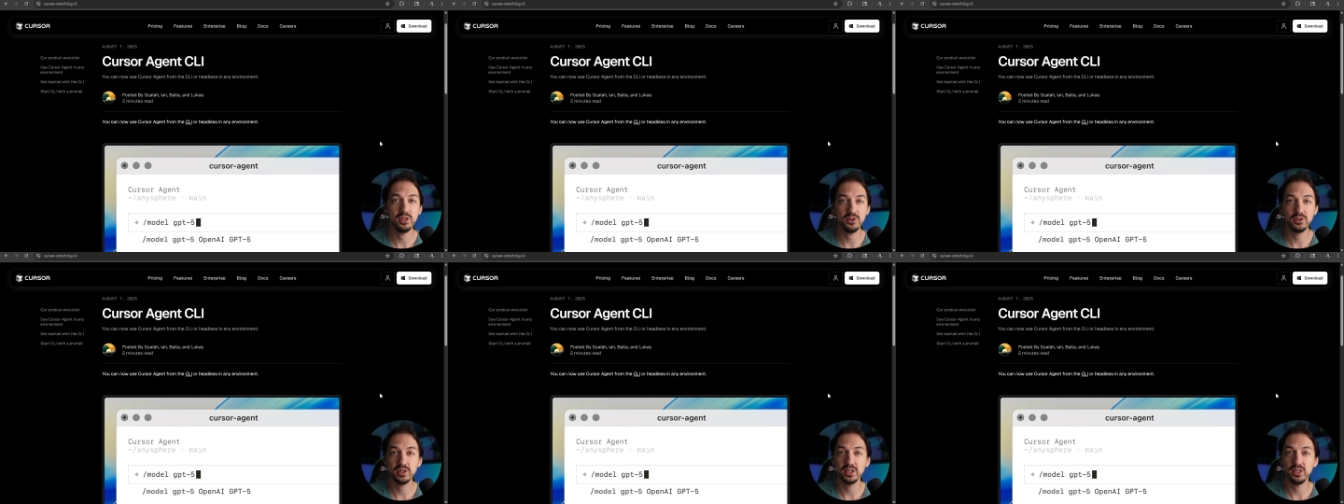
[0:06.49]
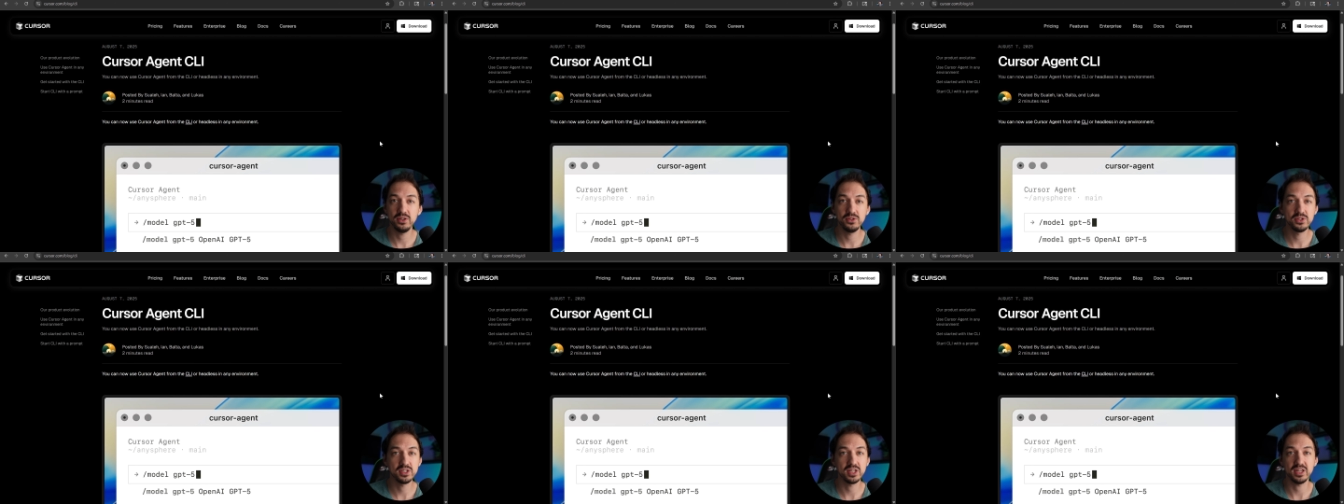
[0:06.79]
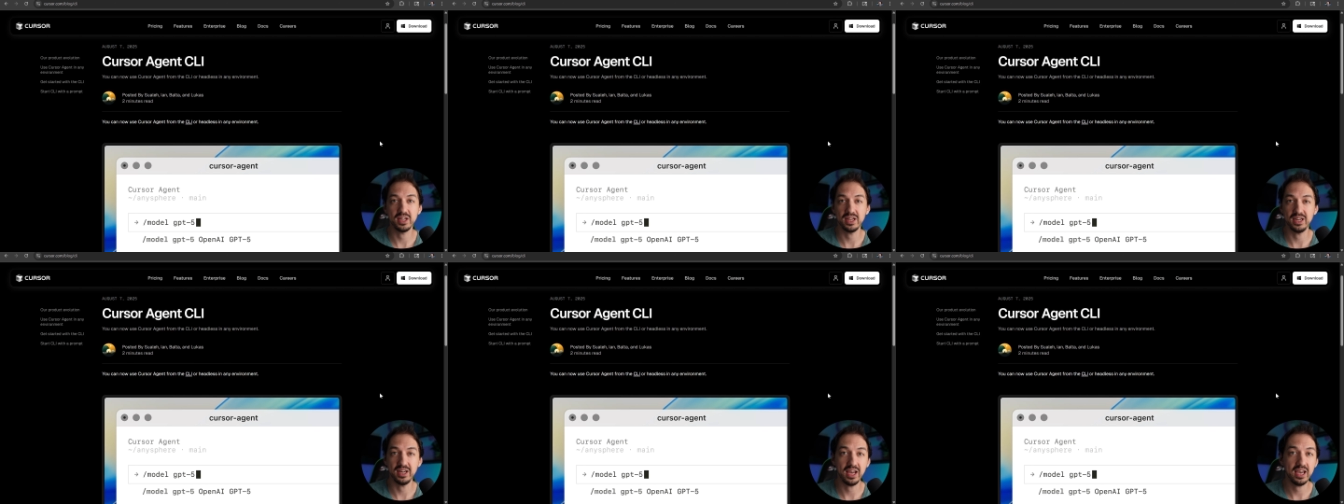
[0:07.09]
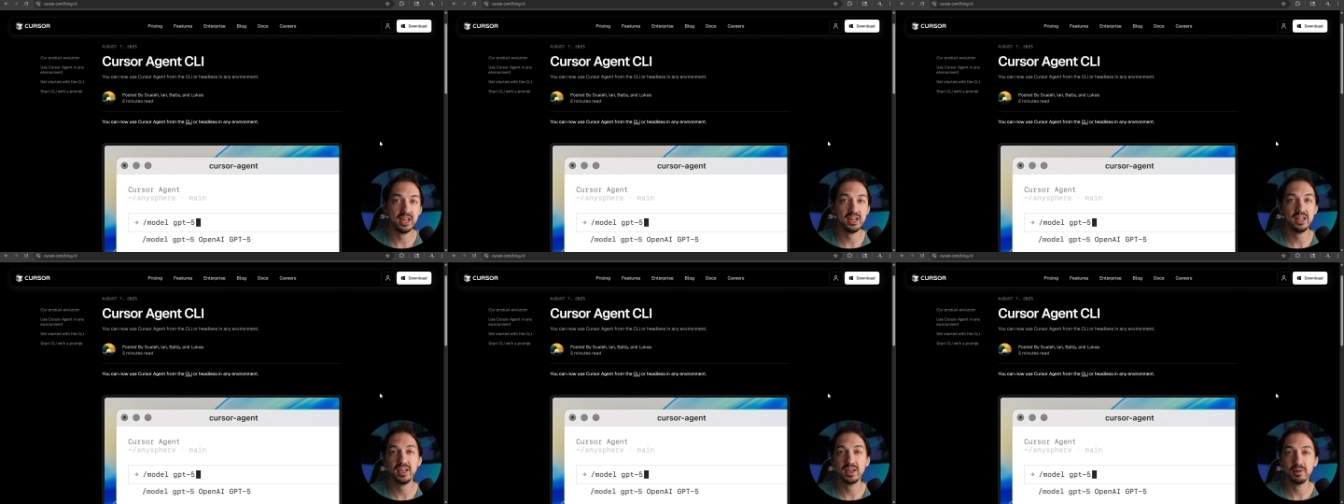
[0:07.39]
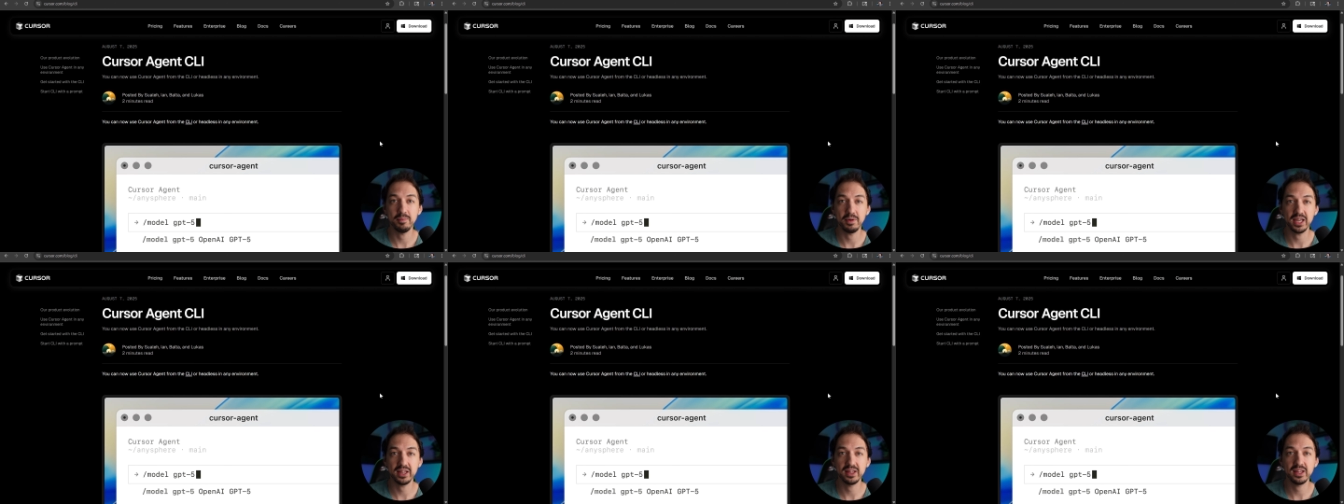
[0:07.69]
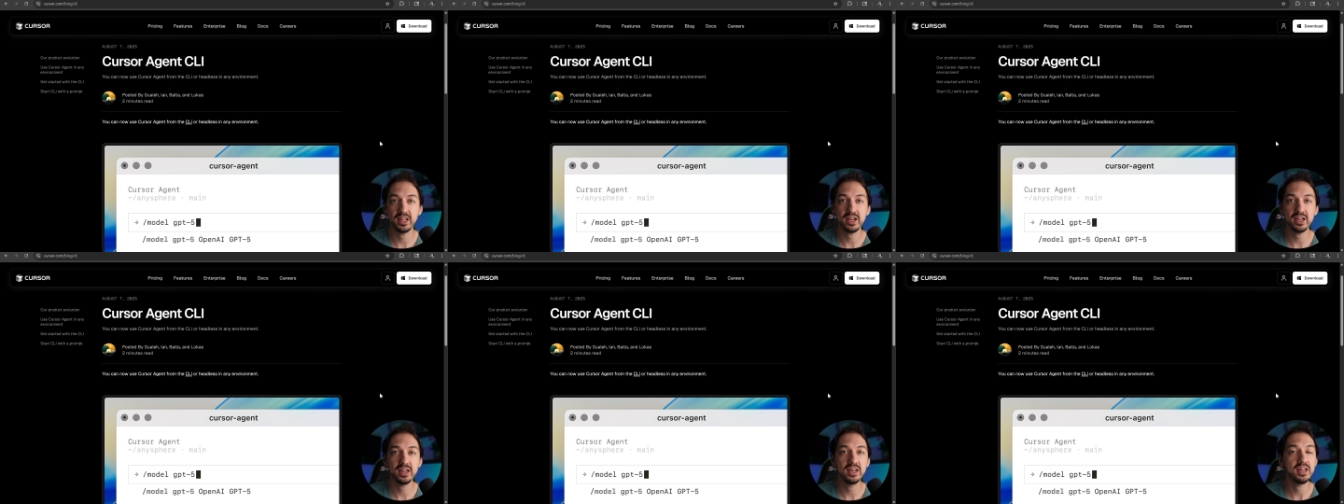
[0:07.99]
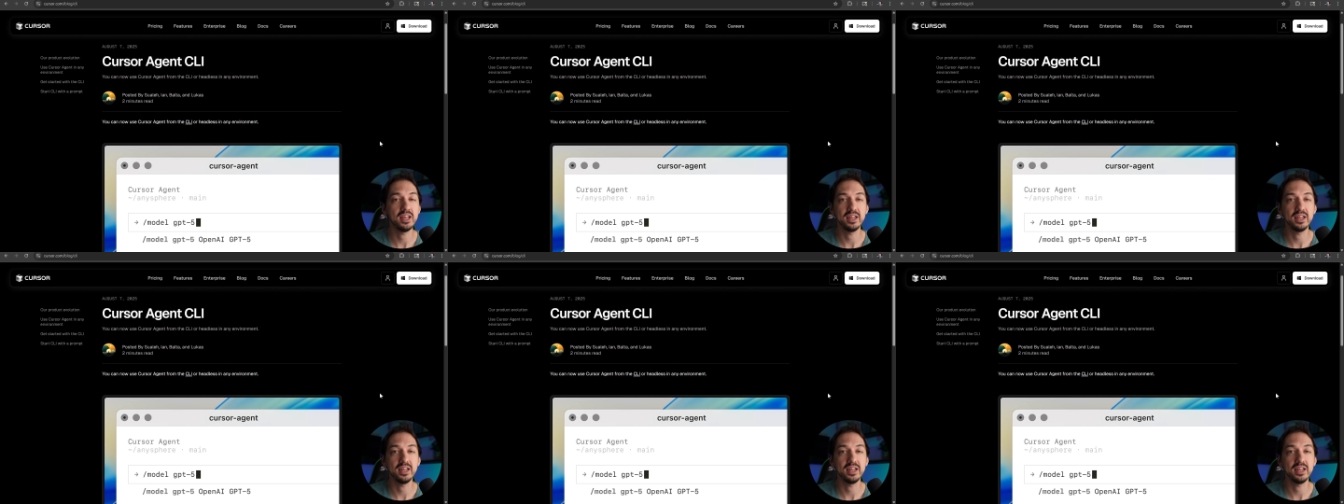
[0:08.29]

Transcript: You can use it in any command line.